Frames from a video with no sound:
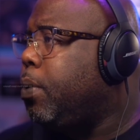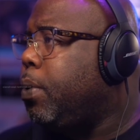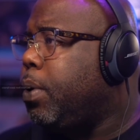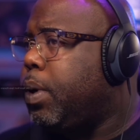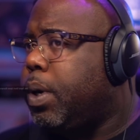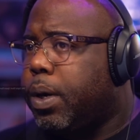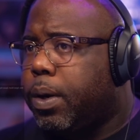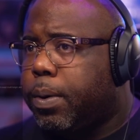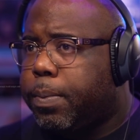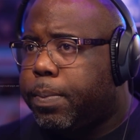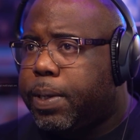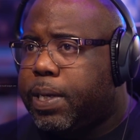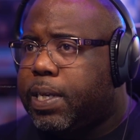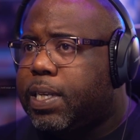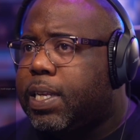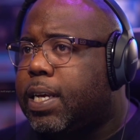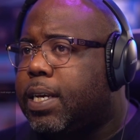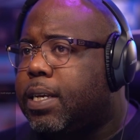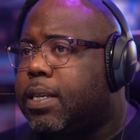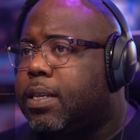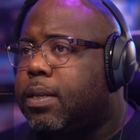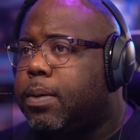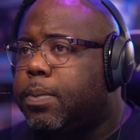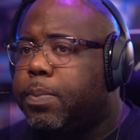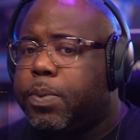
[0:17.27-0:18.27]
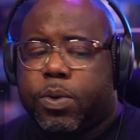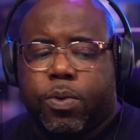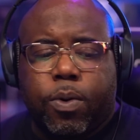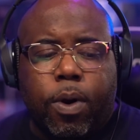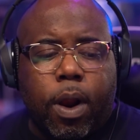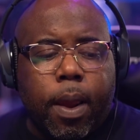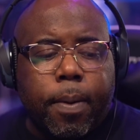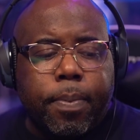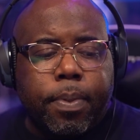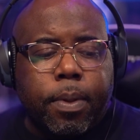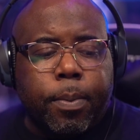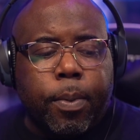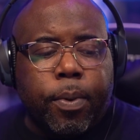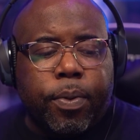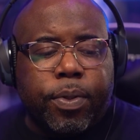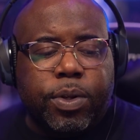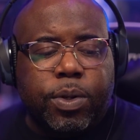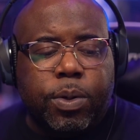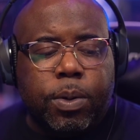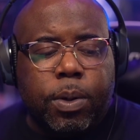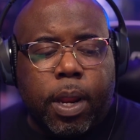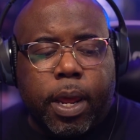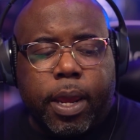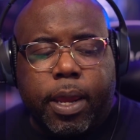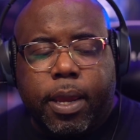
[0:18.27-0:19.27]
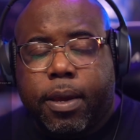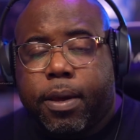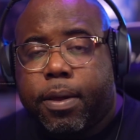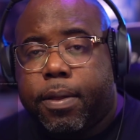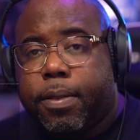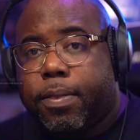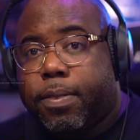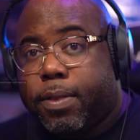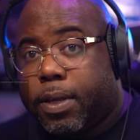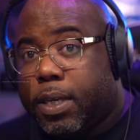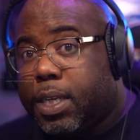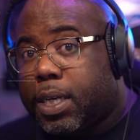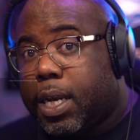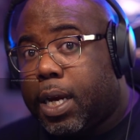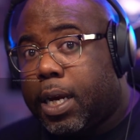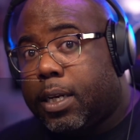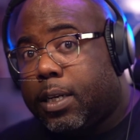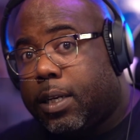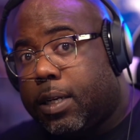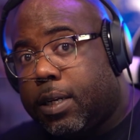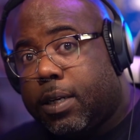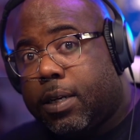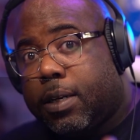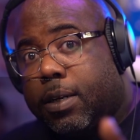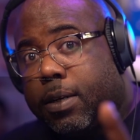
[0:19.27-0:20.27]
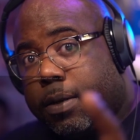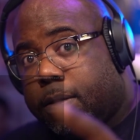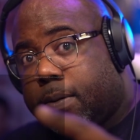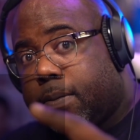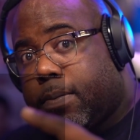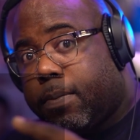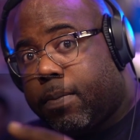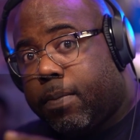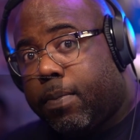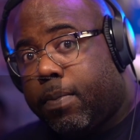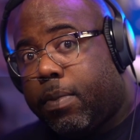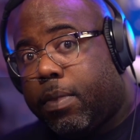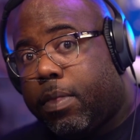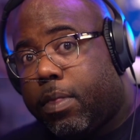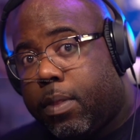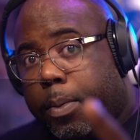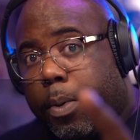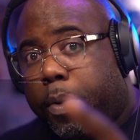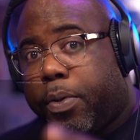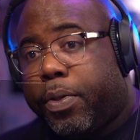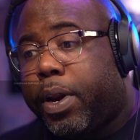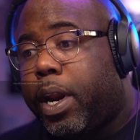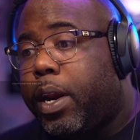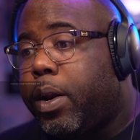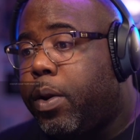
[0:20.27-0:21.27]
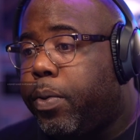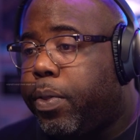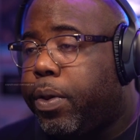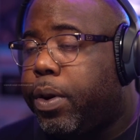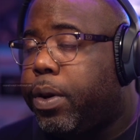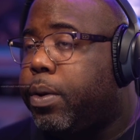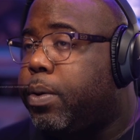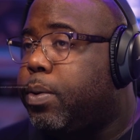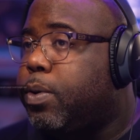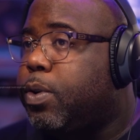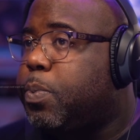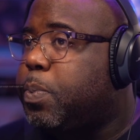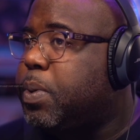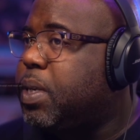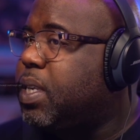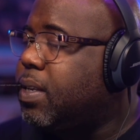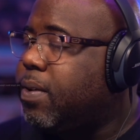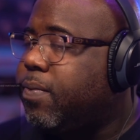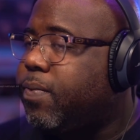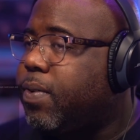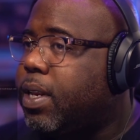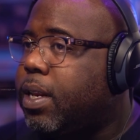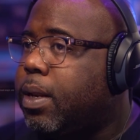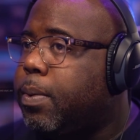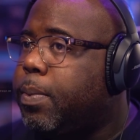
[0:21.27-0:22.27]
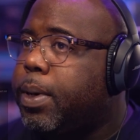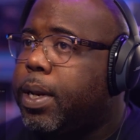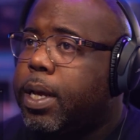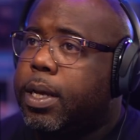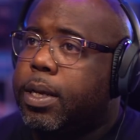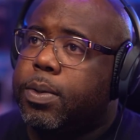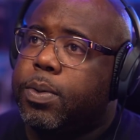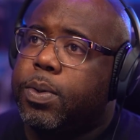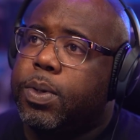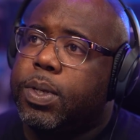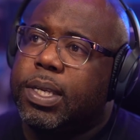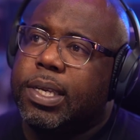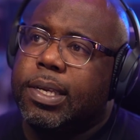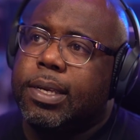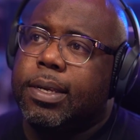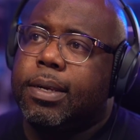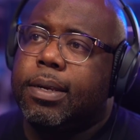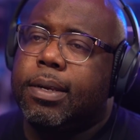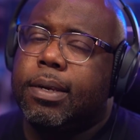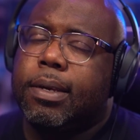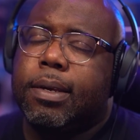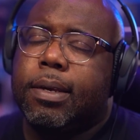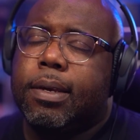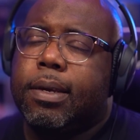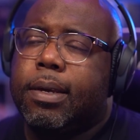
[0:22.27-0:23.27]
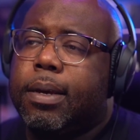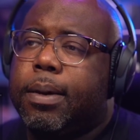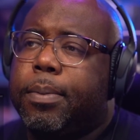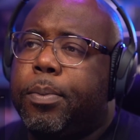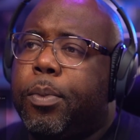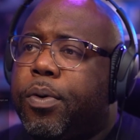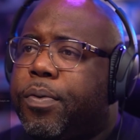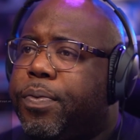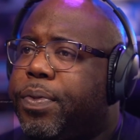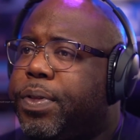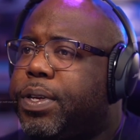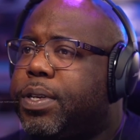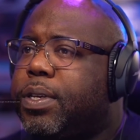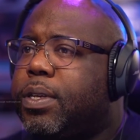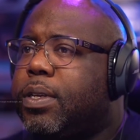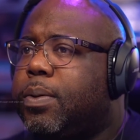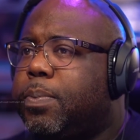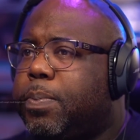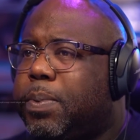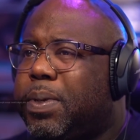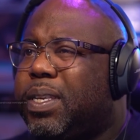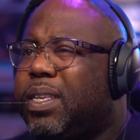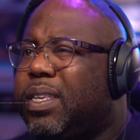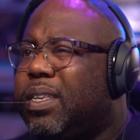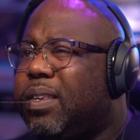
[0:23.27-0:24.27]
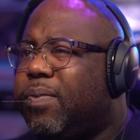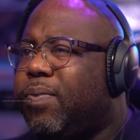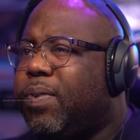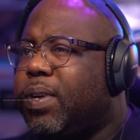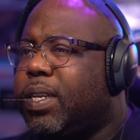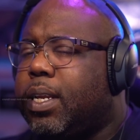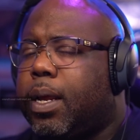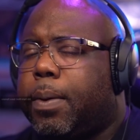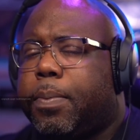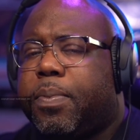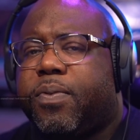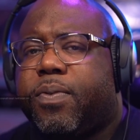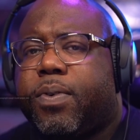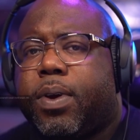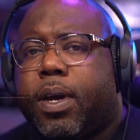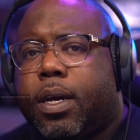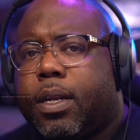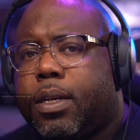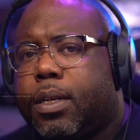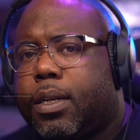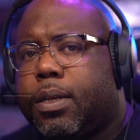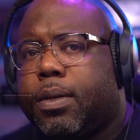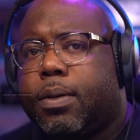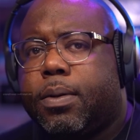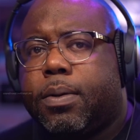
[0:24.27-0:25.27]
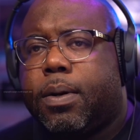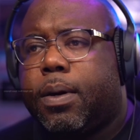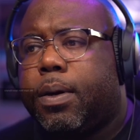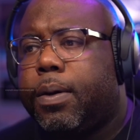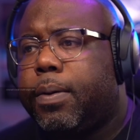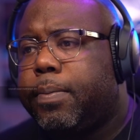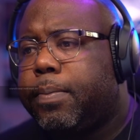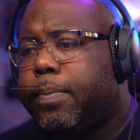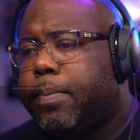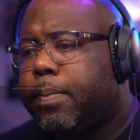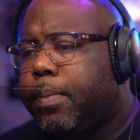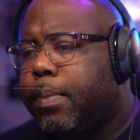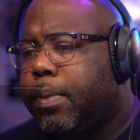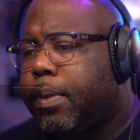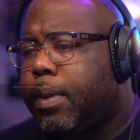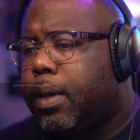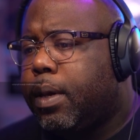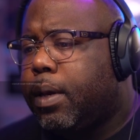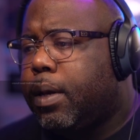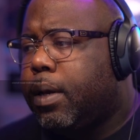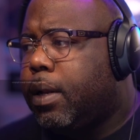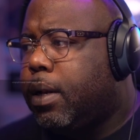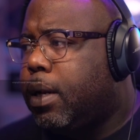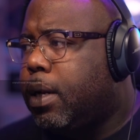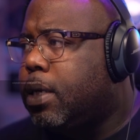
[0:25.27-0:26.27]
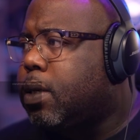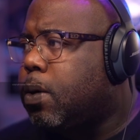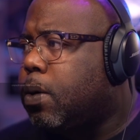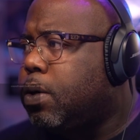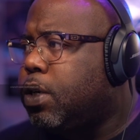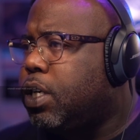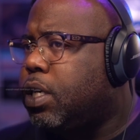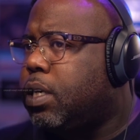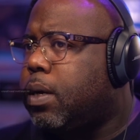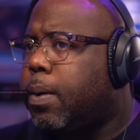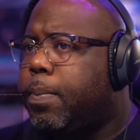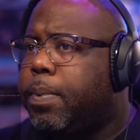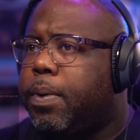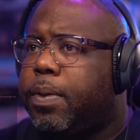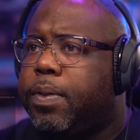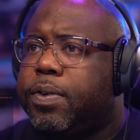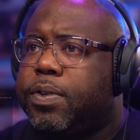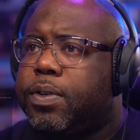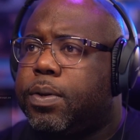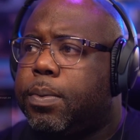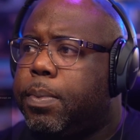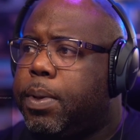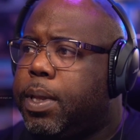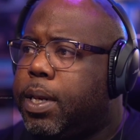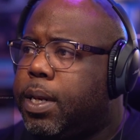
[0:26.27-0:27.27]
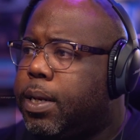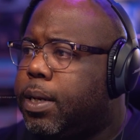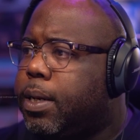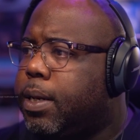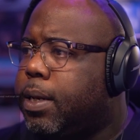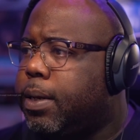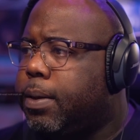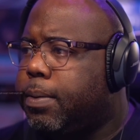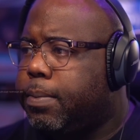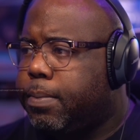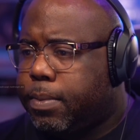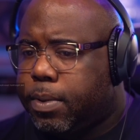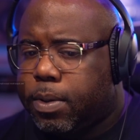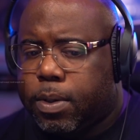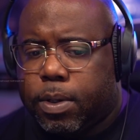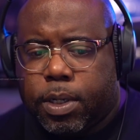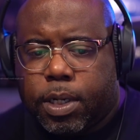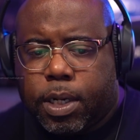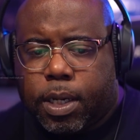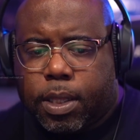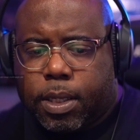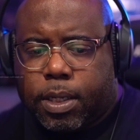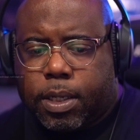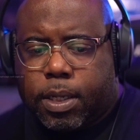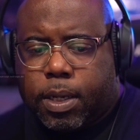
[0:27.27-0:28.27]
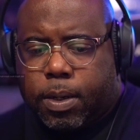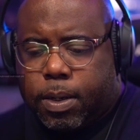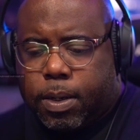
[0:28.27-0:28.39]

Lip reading: here, please like and subscribe. The more that you like this content, the more that I know that you specifically would like to see more of this specific type of content, okay? Let's go and just jump into this immediately. So go and check this out,